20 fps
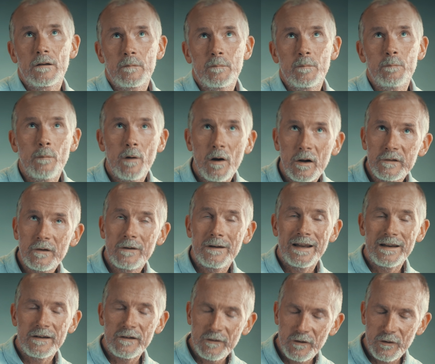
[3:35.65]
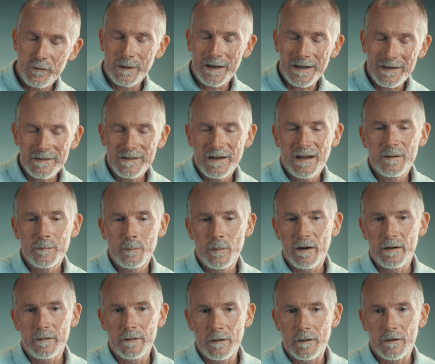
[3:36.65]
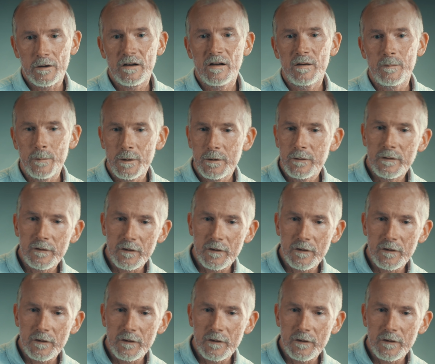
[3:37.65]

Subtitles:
modulated to an extent by their community.